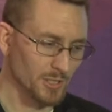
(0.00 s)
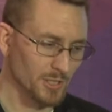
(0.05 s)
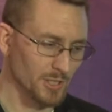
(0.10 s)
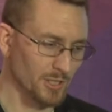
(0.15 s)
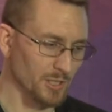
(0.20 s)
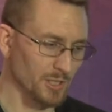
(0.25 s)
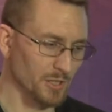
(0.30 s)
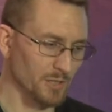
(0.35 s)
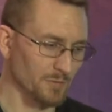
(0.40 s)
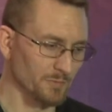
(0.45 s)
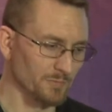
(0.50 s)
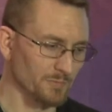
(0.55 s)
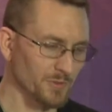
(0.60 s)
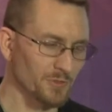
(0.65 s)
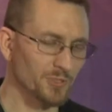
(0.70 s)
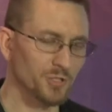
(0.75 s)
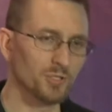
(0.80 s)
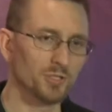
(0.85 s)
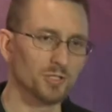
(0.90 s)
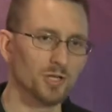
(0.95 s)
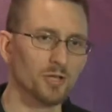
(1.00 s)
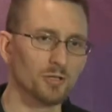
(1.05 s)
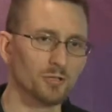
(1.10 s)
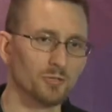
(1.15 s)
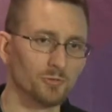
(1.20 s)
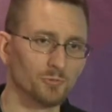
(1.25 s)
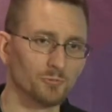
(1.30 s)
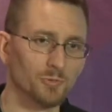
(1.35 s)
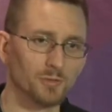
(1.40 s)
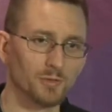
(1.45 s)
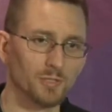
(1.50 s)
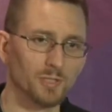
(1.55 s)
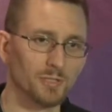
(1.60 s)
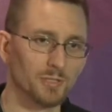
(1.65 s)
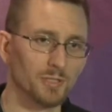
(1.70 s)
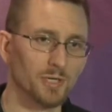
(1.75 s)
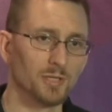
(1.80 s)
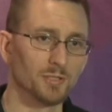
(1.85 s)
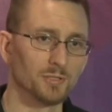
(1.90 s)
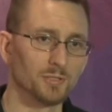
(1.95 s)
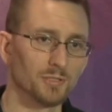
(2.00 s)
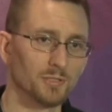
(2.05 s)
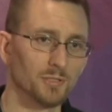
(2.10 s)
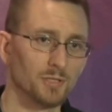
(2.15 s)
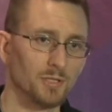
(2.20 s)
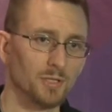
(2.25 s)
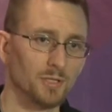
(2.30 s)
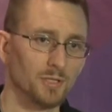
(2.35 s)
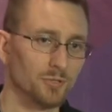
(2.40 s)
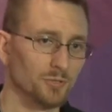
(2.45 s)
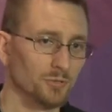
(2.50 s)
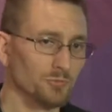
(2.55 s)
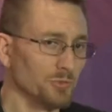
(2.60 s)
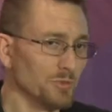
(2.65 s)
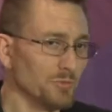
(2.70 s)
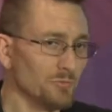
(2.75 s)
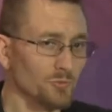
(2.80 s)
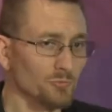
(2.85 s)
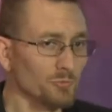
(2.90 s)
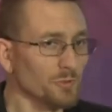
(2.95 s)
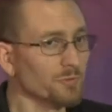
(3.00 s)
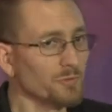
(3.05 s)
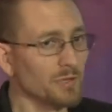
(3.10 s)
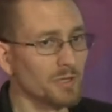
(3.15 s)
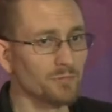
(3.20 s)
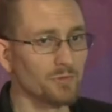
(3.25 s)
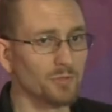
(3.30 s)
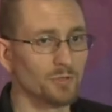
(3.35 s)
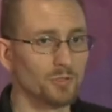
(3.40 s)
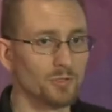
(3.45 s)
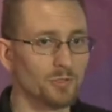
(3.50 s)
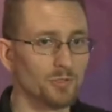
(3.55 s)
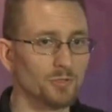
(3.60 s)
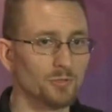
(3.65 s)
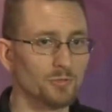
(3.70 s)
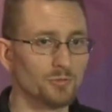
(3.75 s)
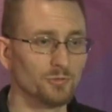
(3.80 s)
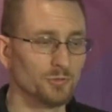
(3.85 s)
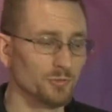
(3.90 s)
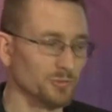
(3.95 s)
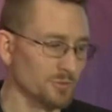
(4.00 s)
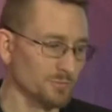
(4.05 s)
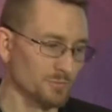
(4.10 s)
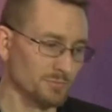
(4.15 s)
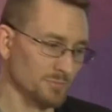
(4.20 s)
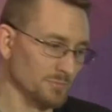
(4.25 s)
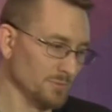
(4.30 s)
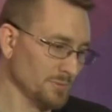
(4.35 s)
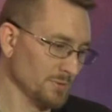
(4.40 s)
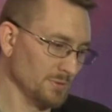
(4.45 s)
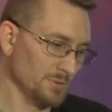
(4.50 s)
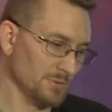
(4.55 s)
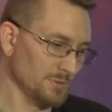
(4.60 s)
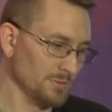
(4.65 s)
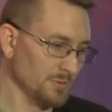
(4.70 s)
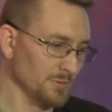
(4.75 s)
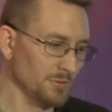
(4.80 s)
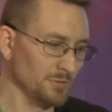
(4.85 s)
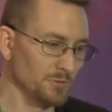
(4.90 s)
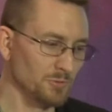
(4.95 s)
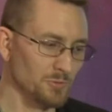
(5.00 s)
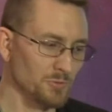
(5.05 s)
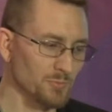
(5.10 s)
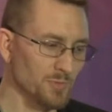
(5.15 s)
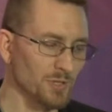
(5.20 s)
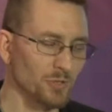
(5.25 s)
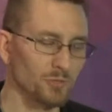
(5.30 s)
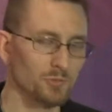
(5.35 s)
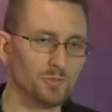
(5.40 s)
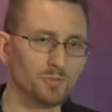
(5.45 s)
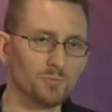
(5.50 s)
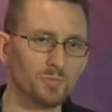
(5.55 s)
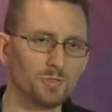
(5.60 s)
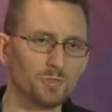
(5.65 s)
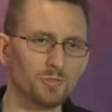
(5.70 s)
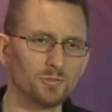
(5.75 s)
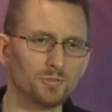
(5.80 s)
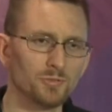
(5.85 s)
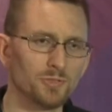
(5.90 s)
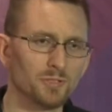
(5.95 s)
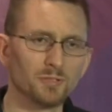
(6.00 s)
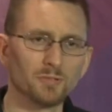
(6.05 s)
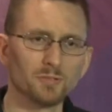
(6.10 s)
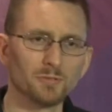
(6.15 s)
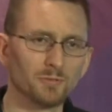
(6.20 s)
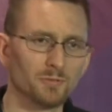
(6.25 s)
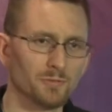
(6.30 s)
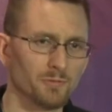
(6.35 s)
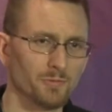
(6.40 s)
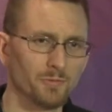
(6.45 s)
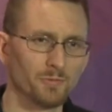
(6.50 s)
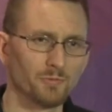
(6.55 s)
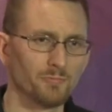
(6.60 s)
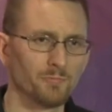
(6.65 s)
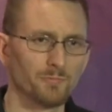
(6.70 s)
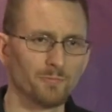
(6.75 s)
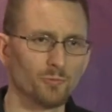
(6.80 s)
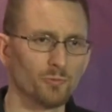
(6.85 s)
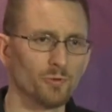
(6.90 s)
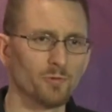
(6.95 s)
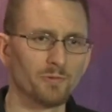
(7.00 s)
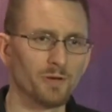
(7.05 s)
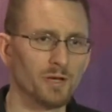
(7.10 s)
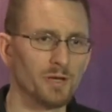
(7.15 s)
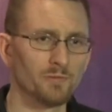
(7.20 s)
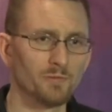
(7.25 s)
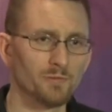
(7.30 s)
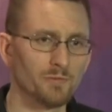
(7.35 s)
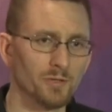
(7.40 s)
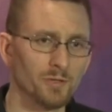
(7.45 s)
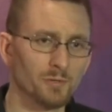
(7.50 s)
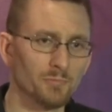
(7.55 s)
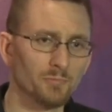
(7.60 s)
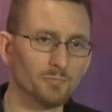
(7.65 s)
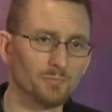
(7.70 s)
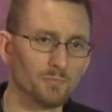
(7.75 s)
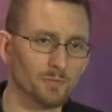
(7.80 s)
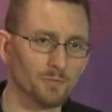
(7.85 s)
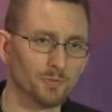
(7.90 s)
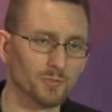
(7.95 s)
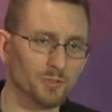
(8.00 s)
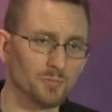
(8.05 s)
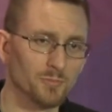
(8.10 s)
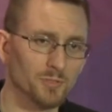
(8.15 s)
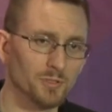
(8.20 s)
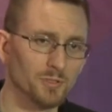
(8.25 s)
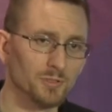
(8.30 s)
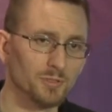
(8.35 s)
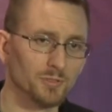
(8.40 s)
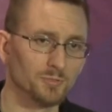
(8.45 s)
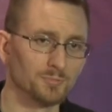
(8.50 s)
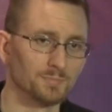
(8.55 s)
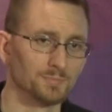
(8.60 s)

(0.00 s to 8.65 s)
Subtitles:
very shallow in what they test. So even with 500 nodes, you might only be using 4 or 5 of them for some of these.